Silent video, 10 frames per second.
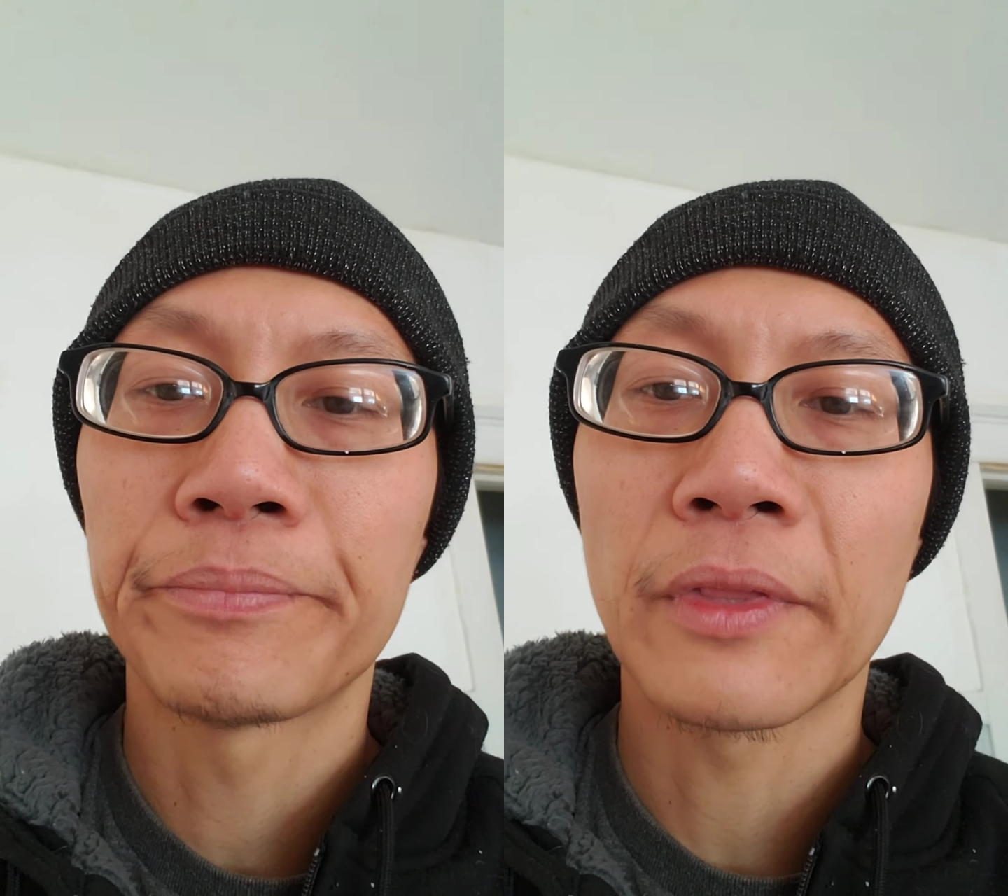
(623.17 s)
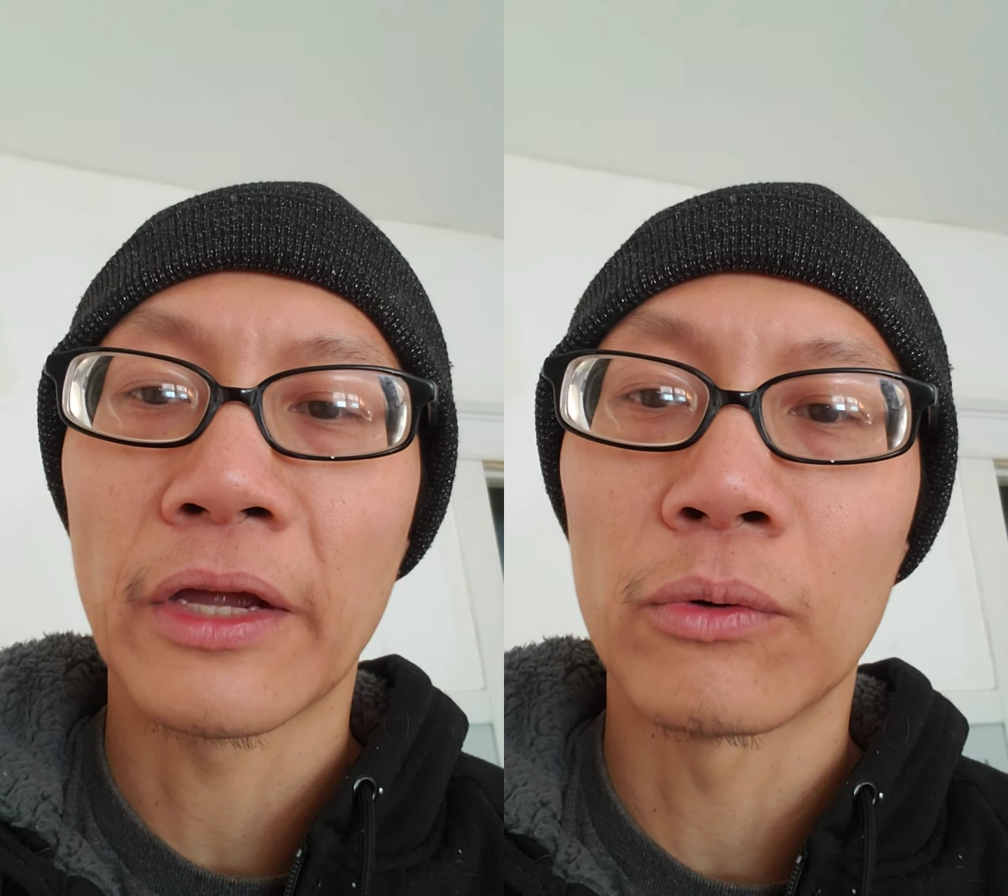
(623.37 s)

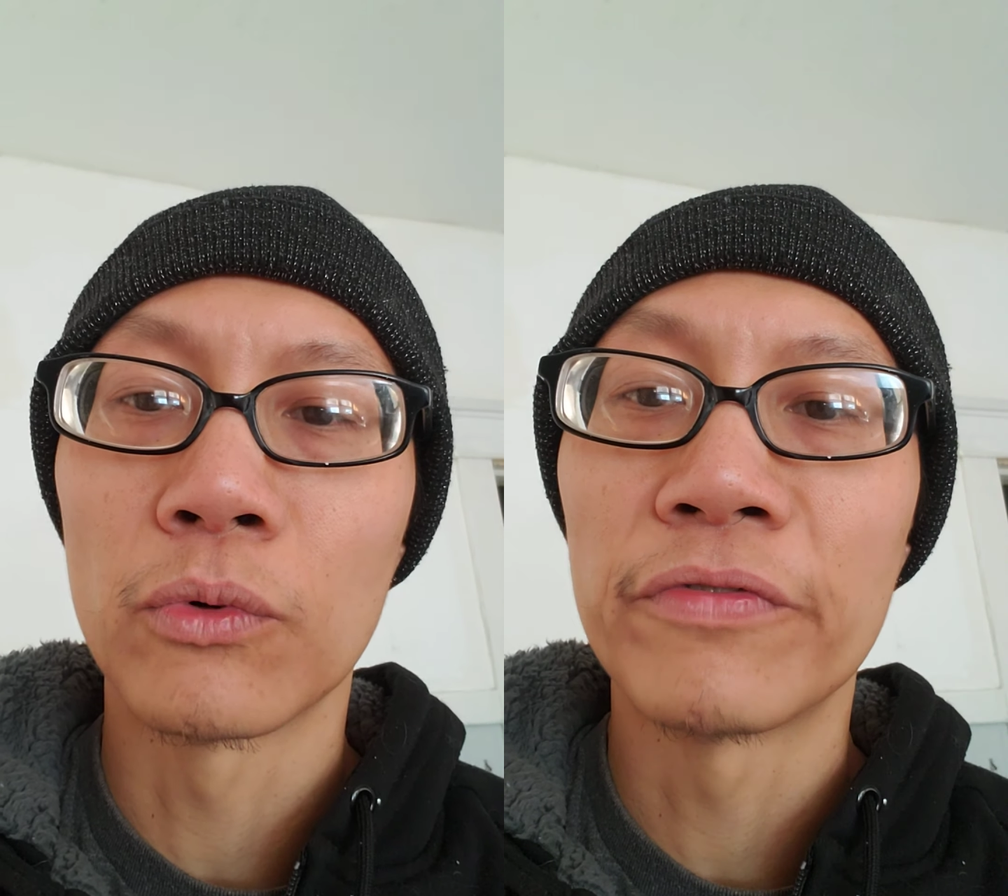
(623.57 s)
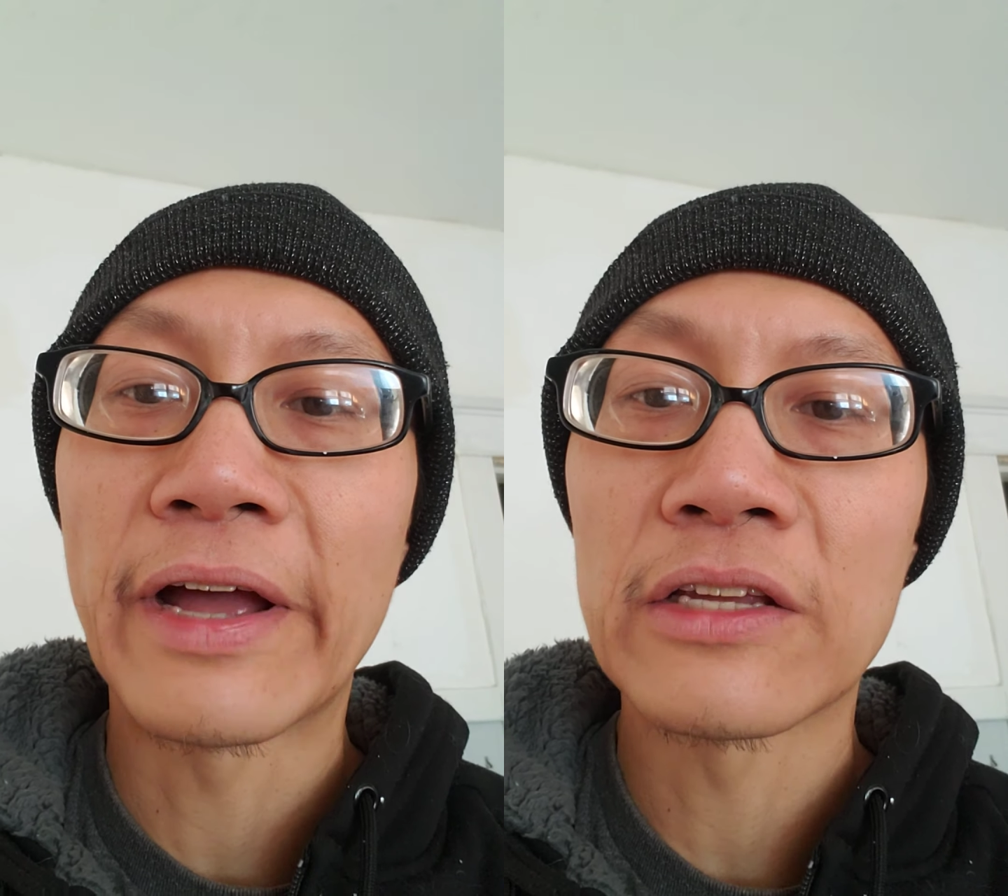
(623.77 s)
like a
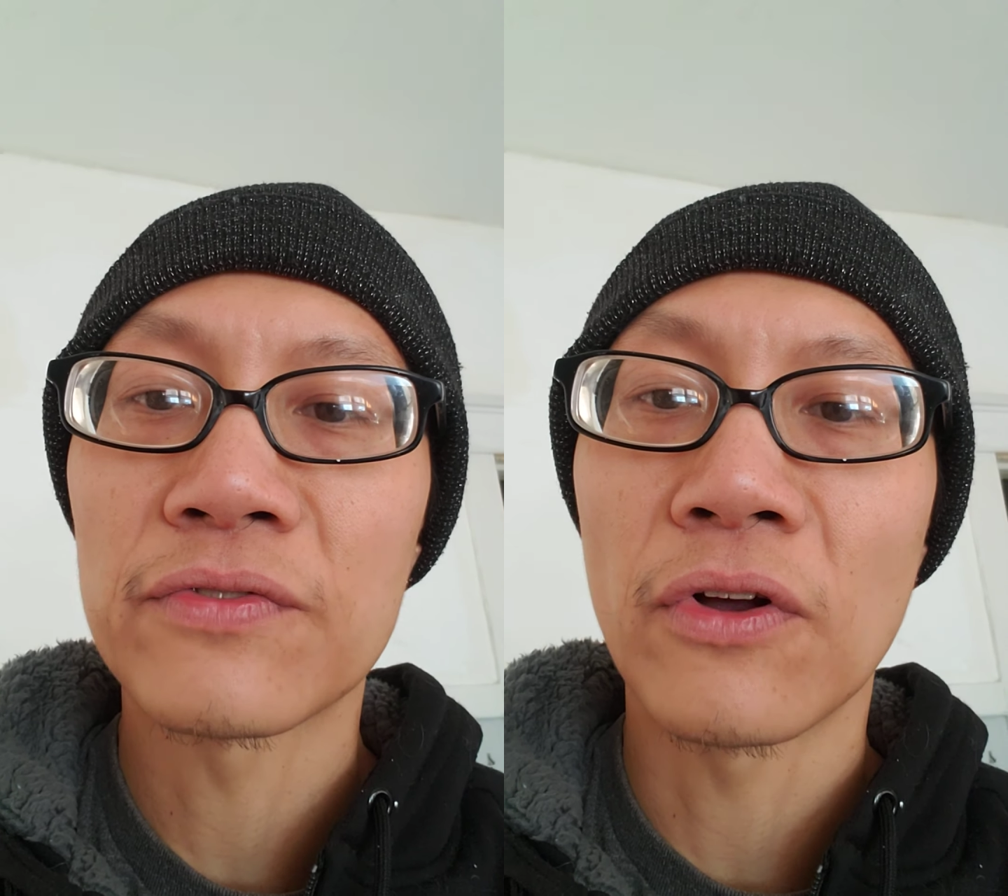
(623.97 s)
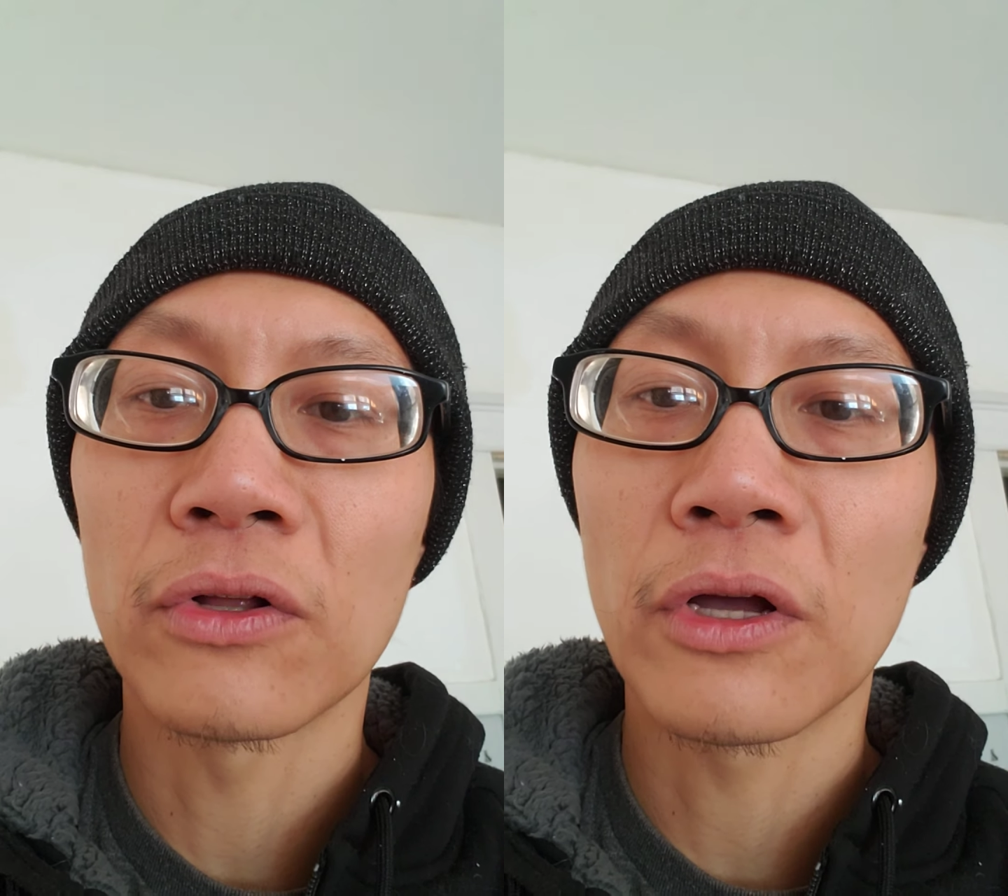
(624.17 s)
roof
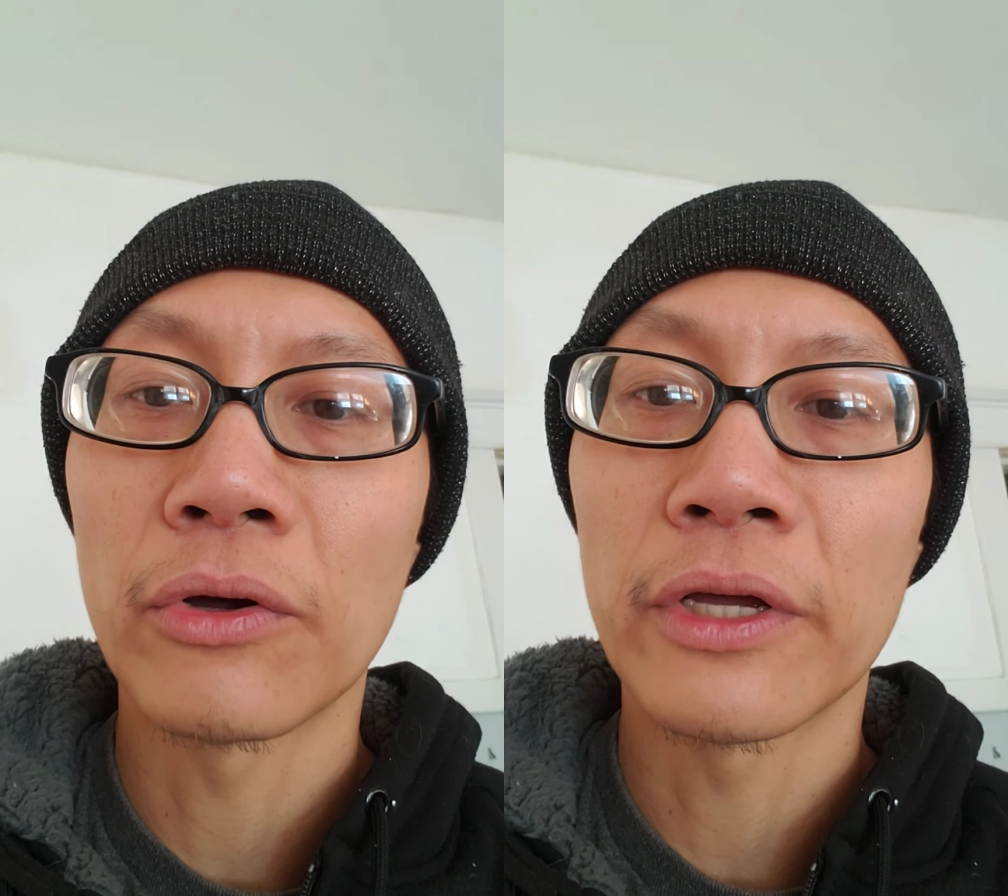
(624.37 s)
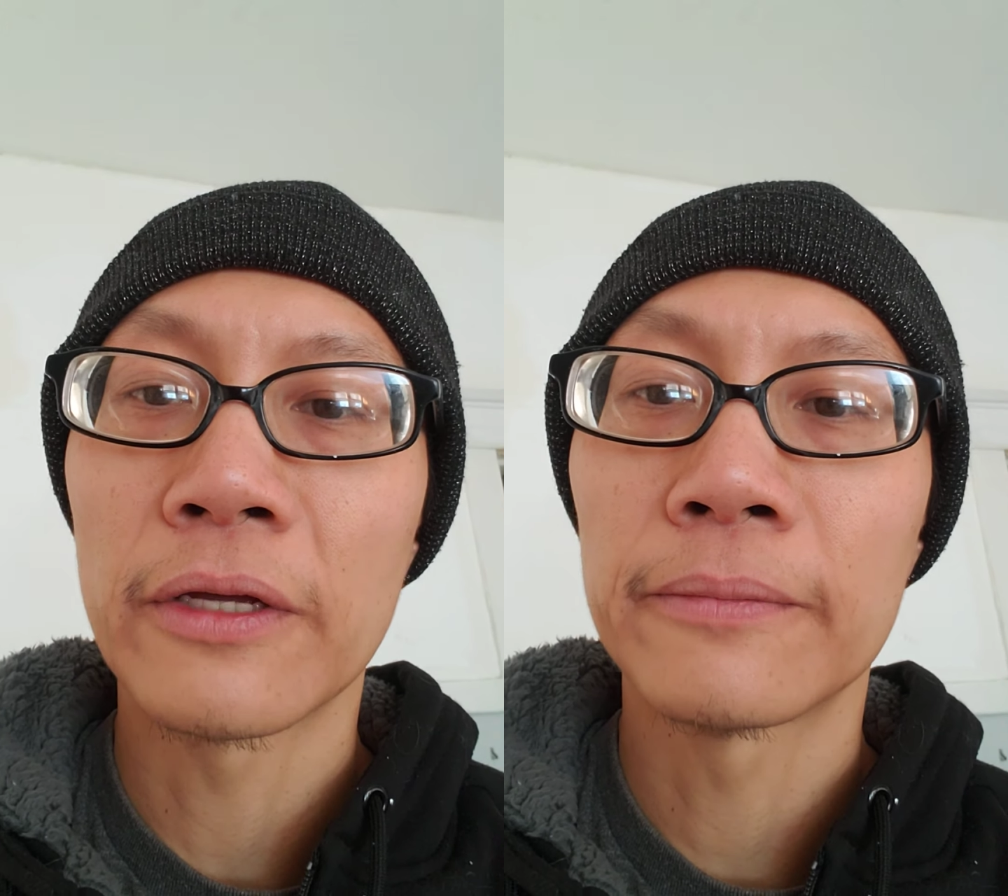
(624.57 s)
asphalt
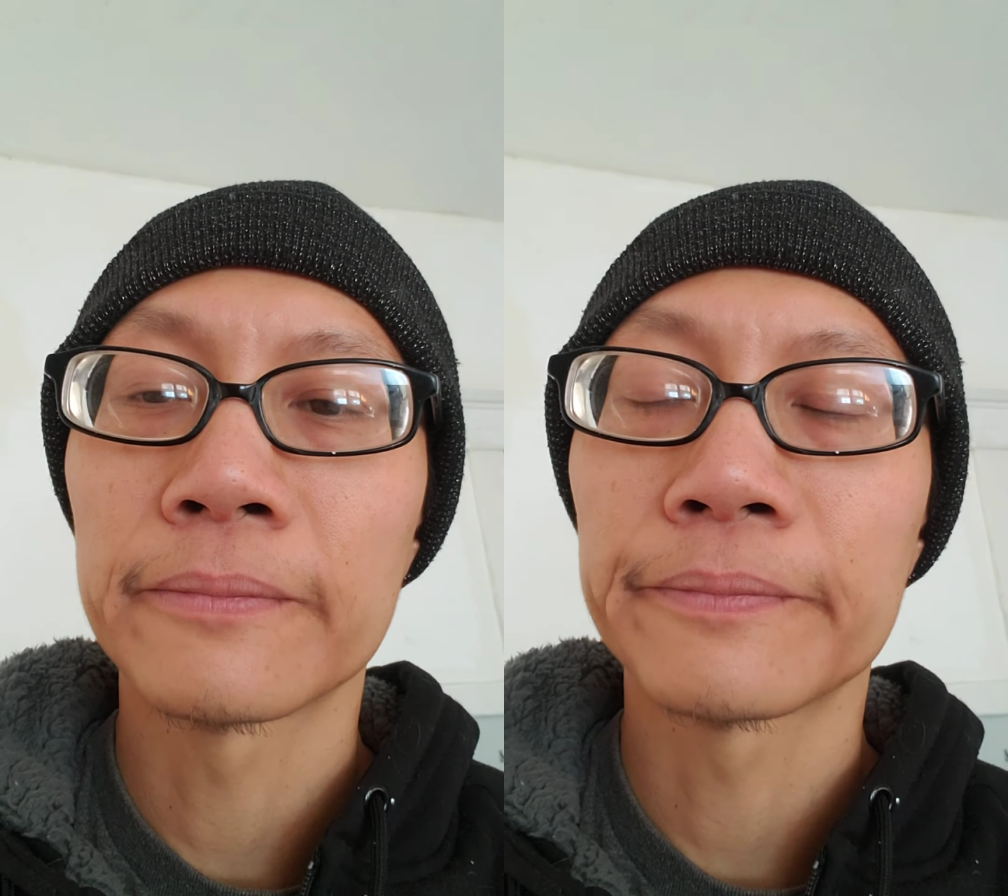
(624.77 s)
coating.